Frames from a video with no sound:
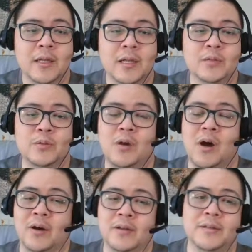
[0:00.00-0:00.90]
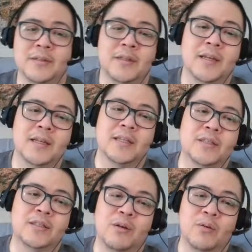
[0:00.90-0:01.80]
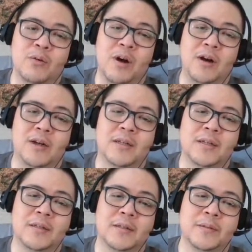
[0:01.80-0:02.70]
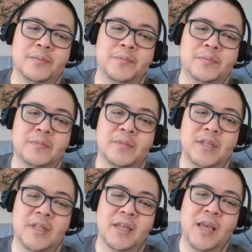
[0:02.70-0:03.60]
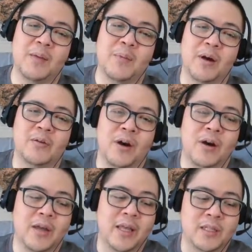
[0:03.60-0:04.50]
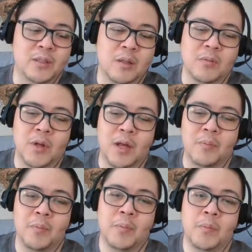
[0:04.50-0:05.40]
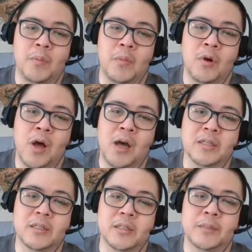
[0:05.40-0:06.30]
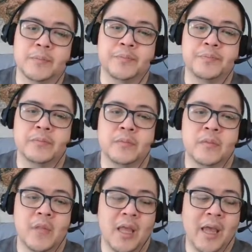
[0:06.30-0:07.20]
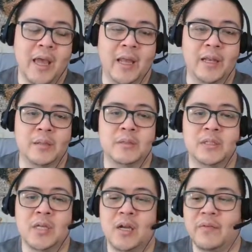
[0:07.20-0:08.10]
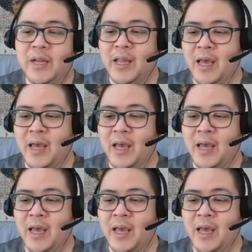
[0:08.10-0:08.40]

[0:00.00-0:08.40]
It's wrong. So wrong. Came out wrong. Okay, there's rocks and a ton of undead.